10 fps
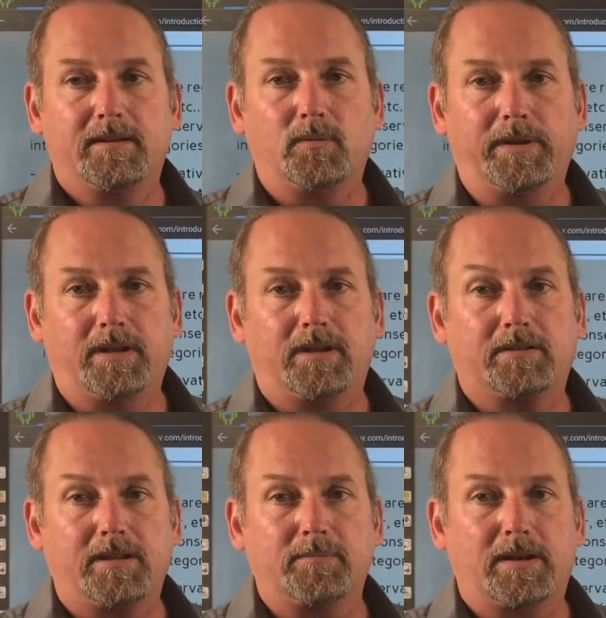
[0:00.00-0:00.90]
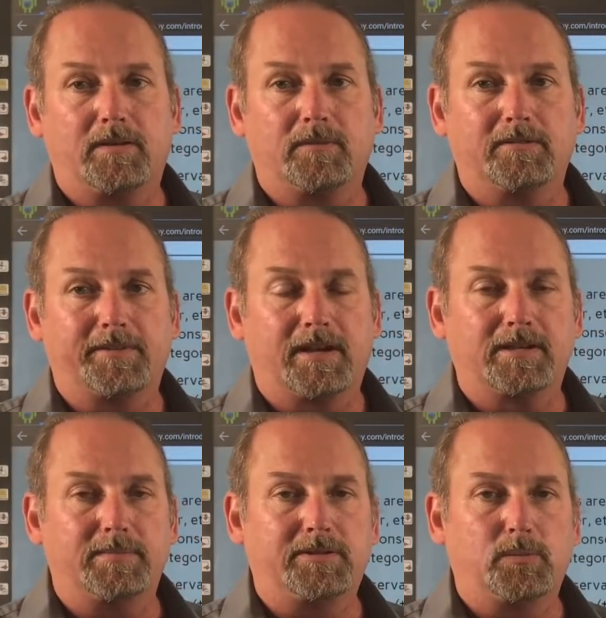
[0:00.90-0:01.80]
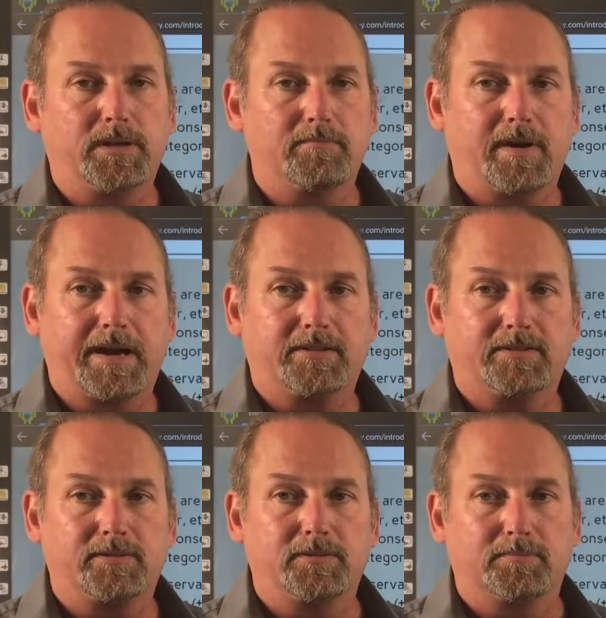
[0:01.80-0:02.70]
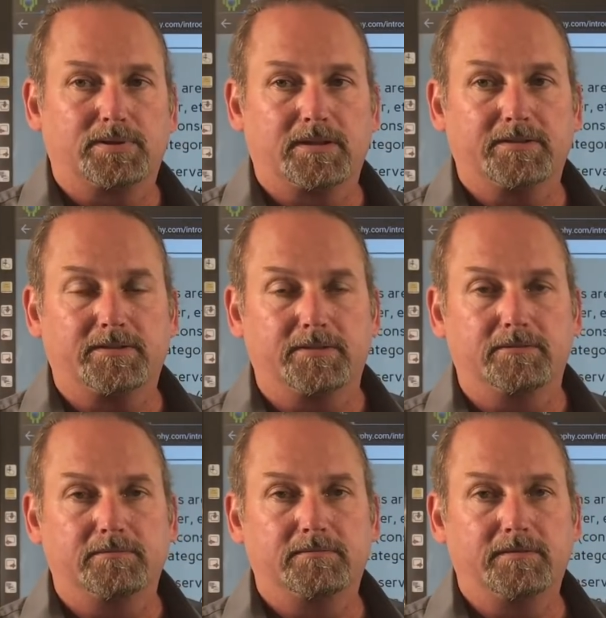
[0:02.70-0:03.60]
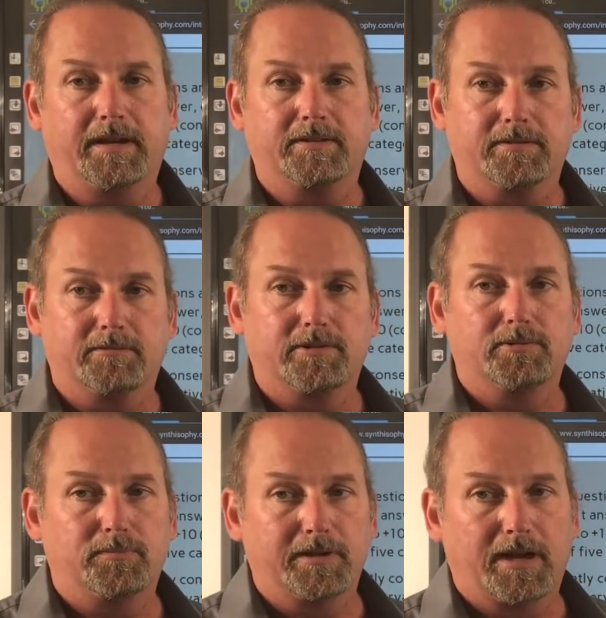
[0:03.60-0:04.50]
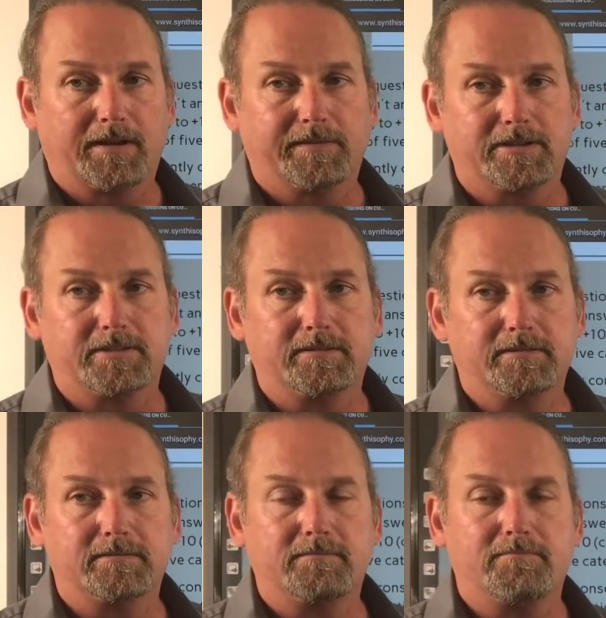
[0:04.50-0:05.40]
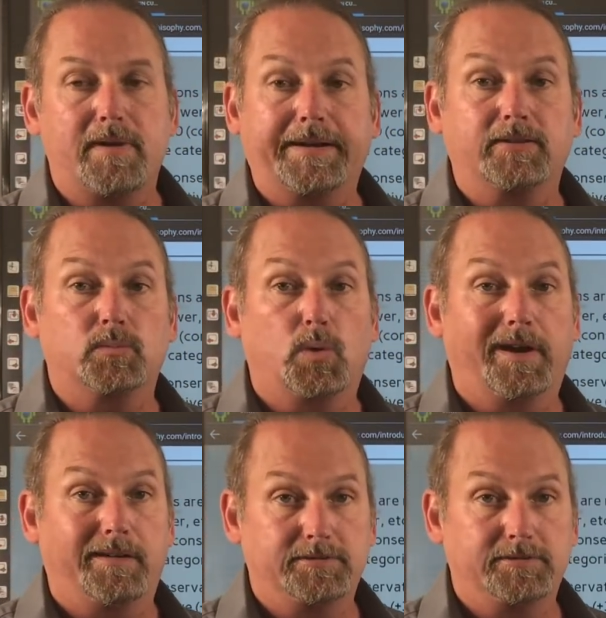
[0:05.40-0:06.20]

We all came out with a value between -2 and +2, and as a group we averaged -1.